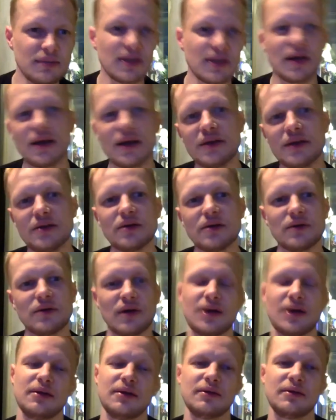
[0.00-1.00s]
but I, you know,
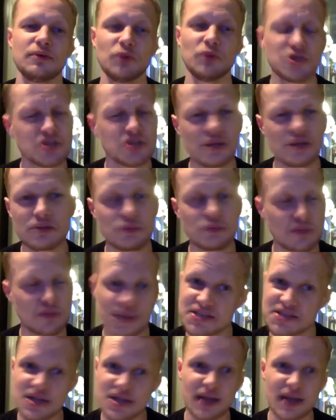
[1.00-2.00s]
I, which the,
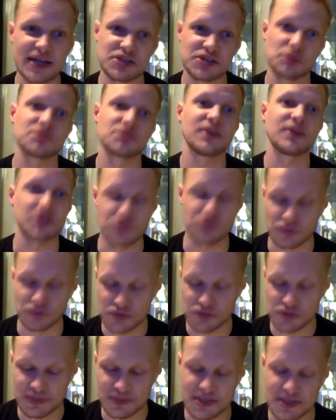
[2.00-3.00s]
the stock answer was very true, it
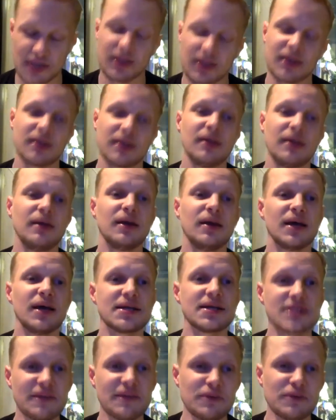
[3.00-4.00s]
should be said, like,
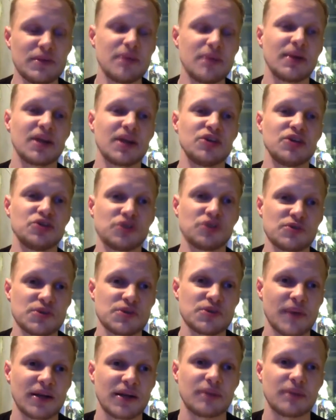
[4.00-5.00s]
it's not for me, but I hugely
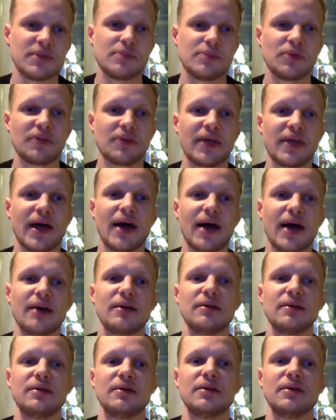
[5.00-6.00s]
respect the people that,
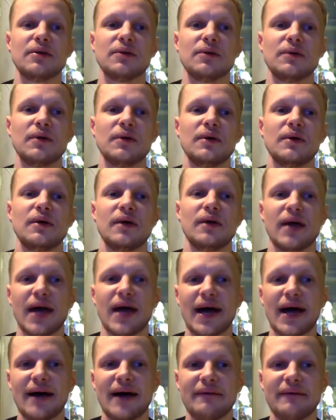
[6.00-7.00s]
you know,
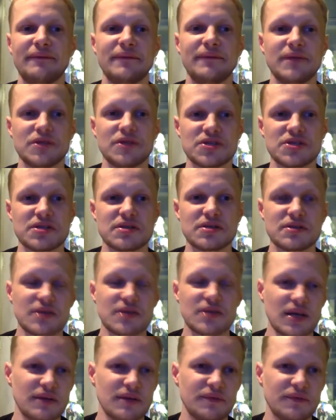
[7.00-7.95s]
have, you know, kind